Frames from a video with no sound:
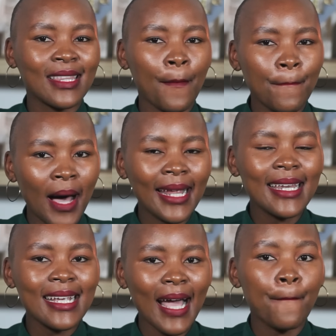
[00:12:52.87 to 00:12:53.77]
the
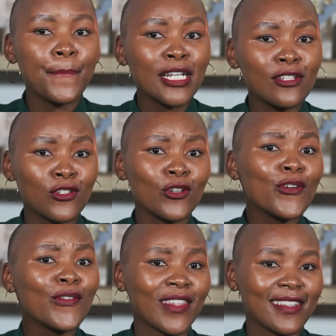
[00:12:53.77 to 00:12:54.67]
mining companies do
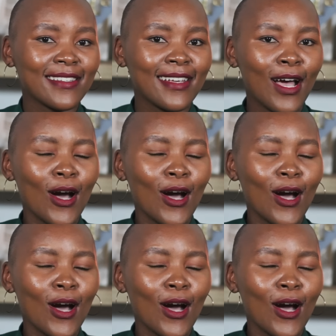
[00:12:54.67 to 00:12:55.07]
this.